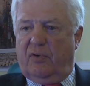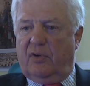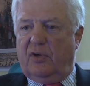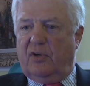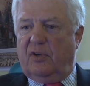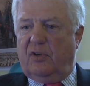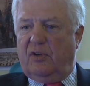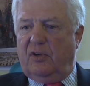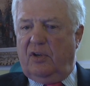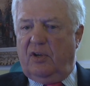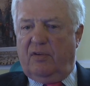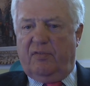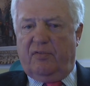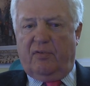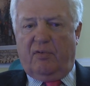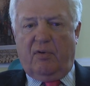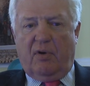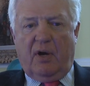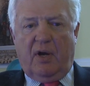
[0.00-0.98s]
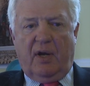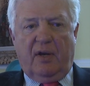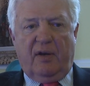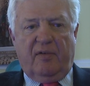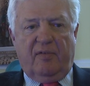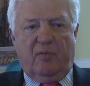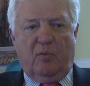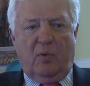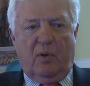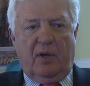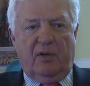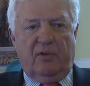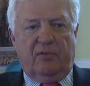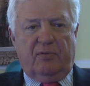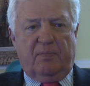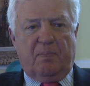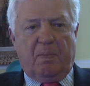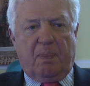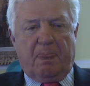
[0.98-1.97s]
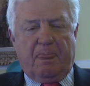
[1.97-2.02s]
and in a variety of ways